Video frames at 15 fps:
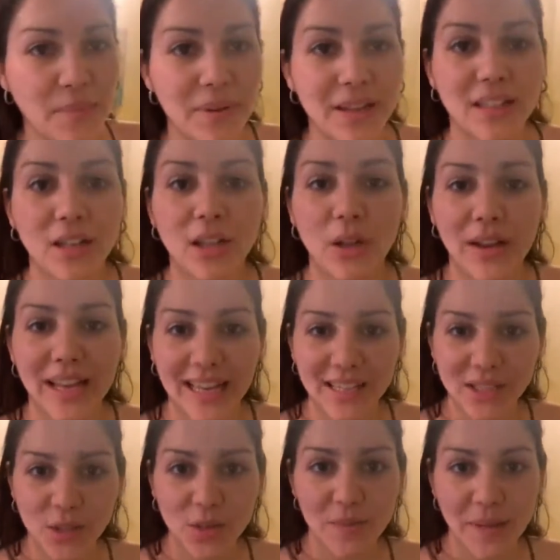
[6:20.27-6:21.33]
But Chloe
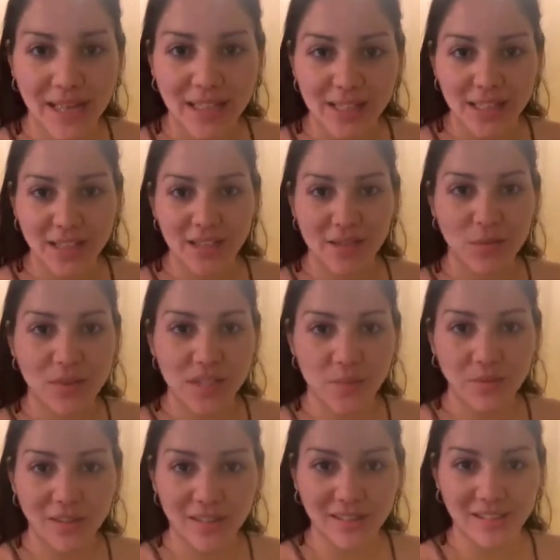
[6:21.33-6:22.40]
has two beds because we
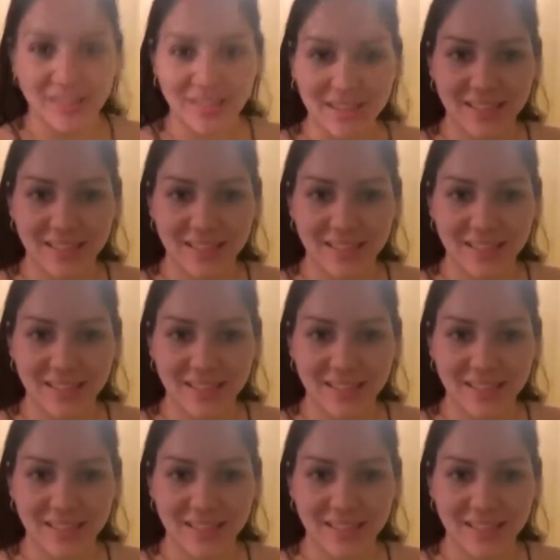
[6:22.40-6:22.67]
spoil her.